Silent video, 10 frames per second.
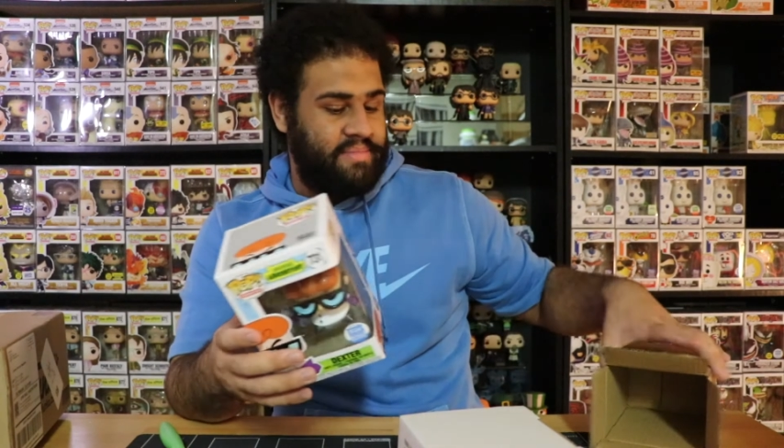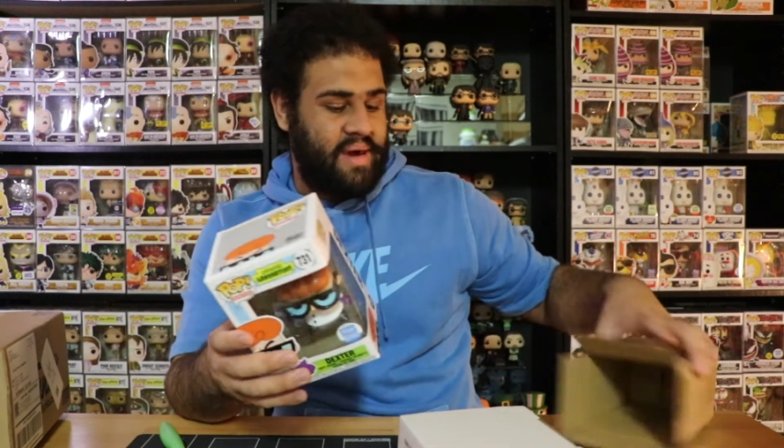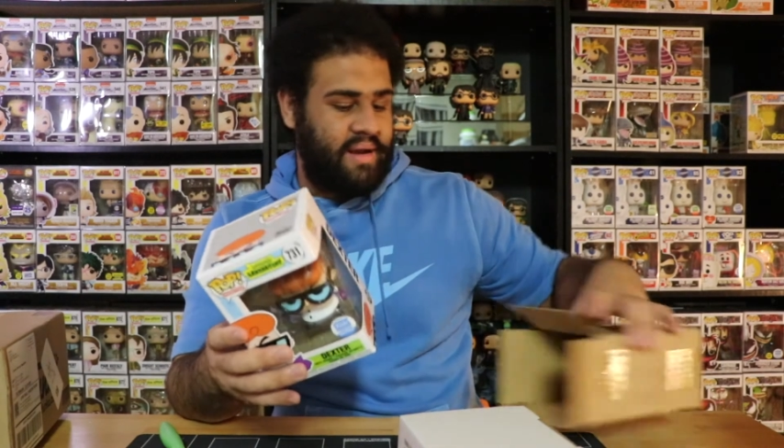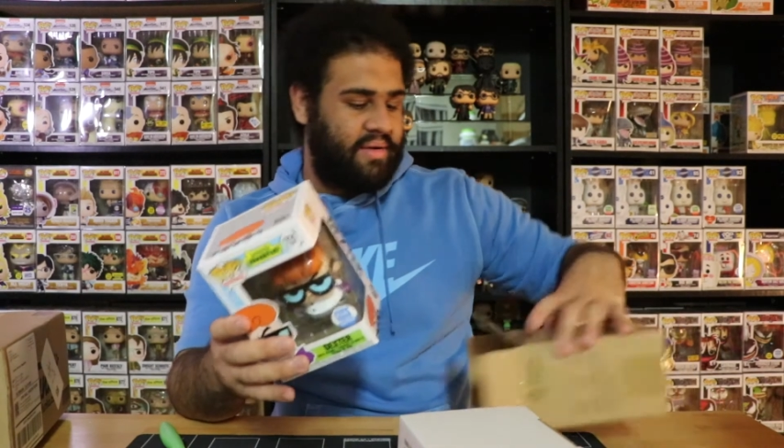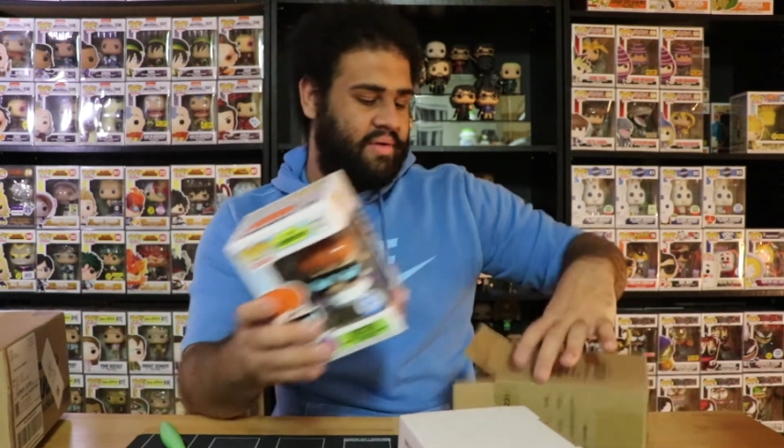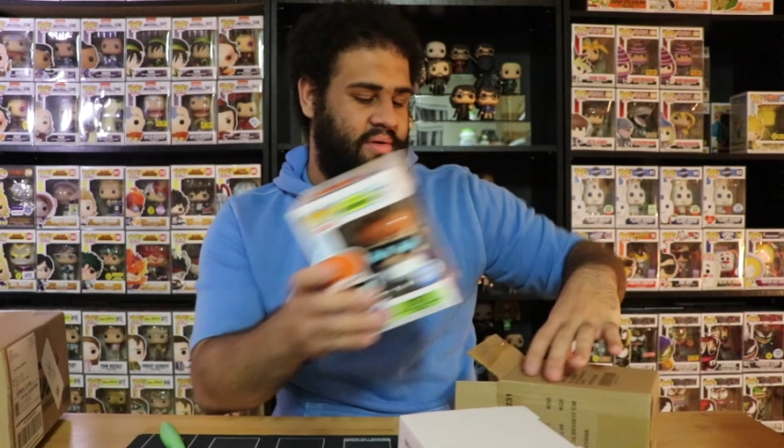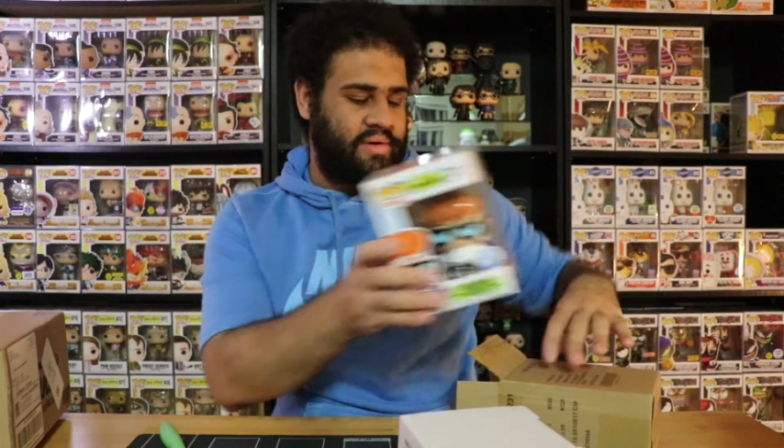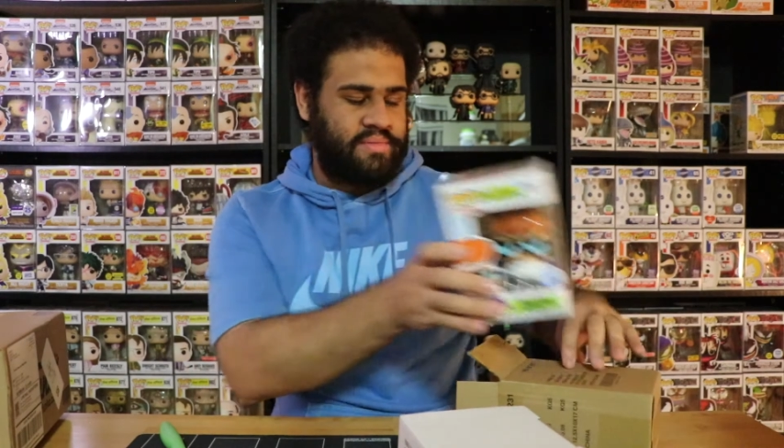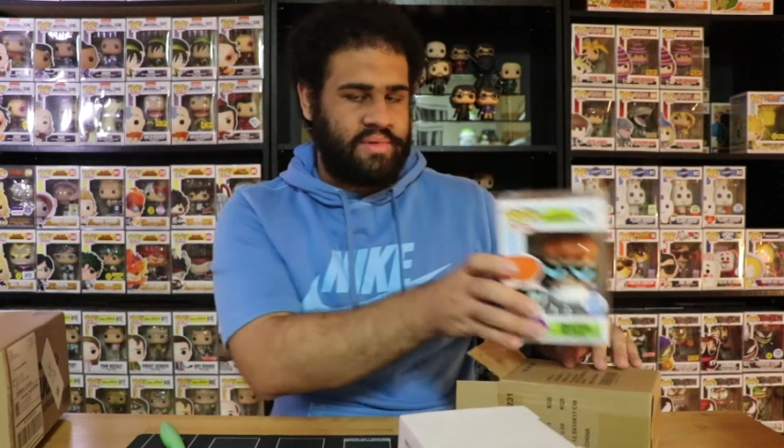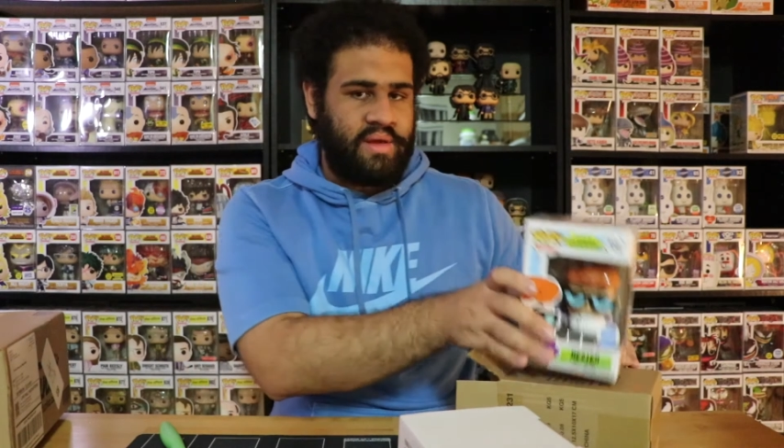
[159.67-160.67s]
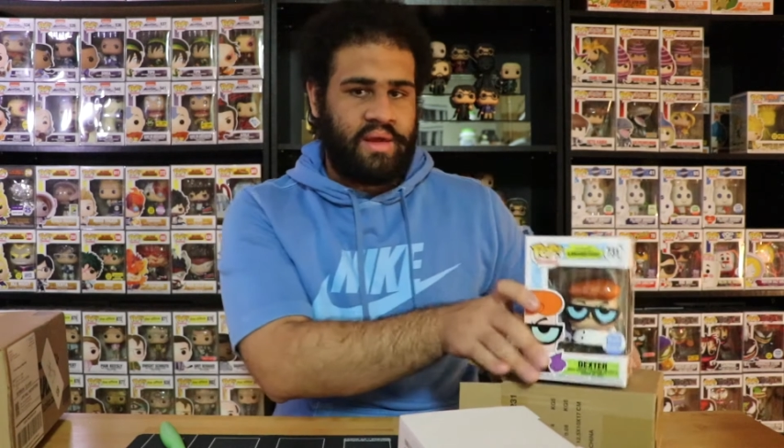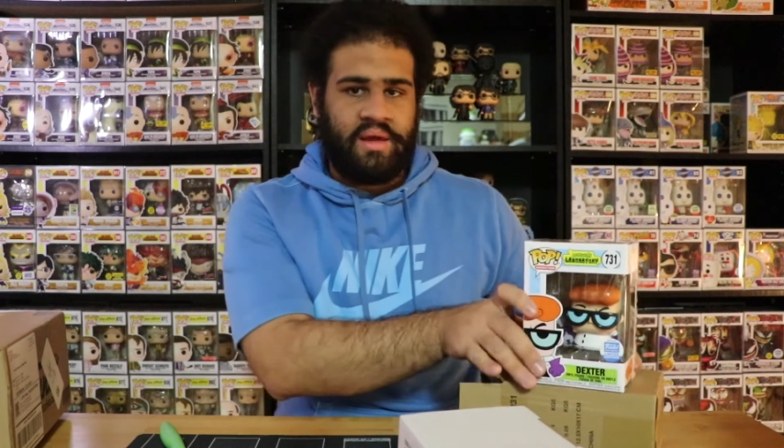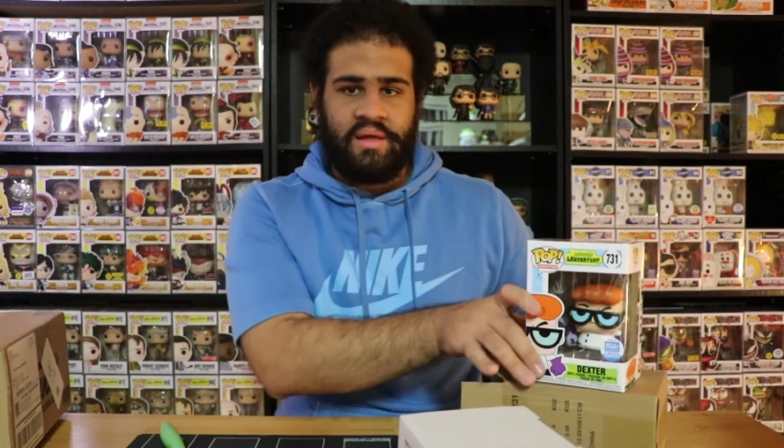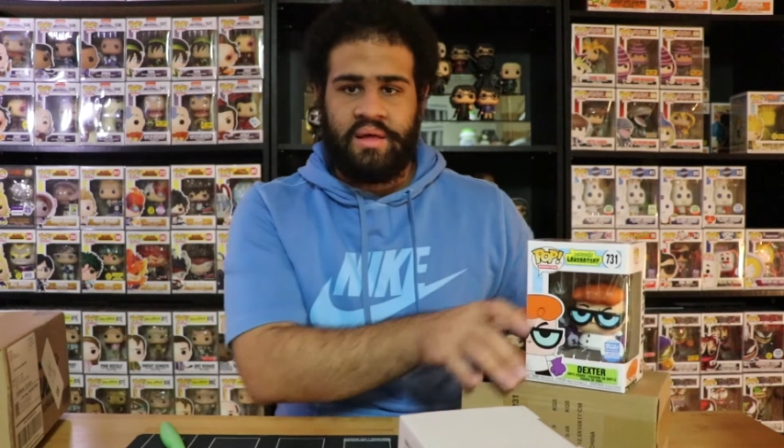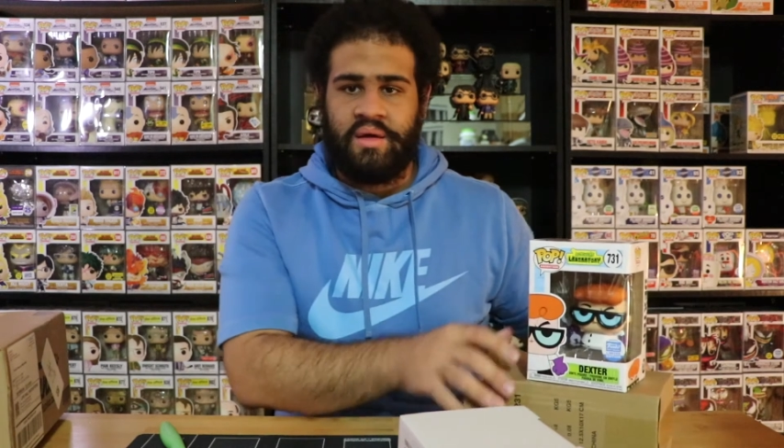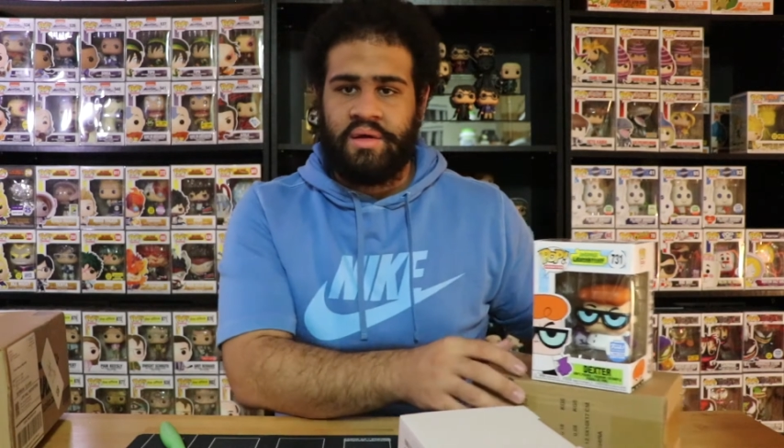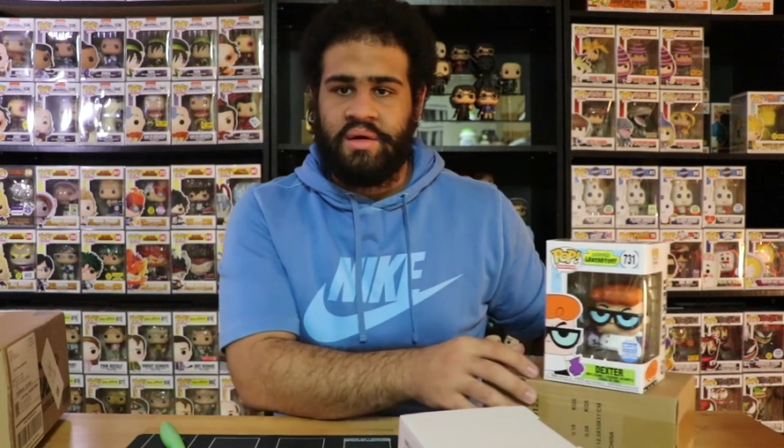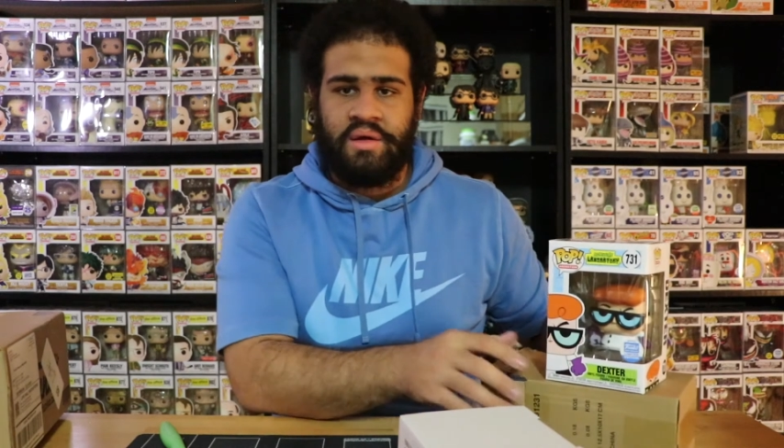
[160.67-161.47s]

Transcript: bad at all for that guy there.